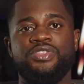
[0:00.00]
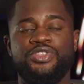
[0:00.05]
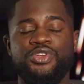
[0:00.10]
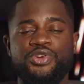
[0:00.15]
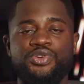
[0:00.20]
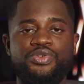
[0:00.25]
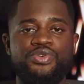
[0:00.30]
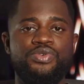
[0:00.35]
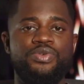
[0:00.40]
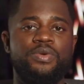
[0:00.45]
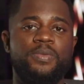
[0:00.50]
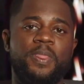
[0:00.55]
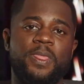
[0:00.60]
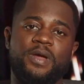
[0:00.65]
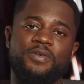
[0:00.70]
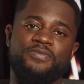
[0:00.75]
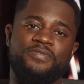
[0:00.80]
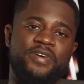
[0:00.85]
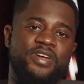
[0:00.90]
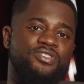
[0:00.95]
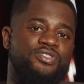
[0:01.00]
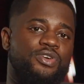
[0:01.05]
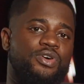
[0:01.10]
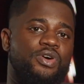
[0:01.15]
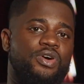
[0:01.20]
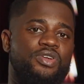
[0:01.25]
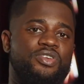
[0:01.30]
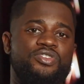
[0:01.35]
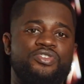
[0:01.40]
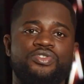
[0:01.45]
through version
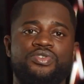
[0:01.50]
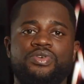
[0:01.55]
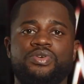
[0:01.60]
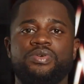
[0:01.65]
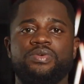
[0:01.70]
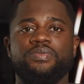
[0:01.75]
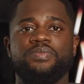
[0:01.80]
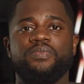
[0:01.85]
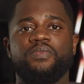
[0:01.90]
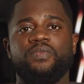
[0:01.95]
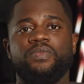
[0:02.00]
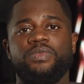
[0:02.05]
control.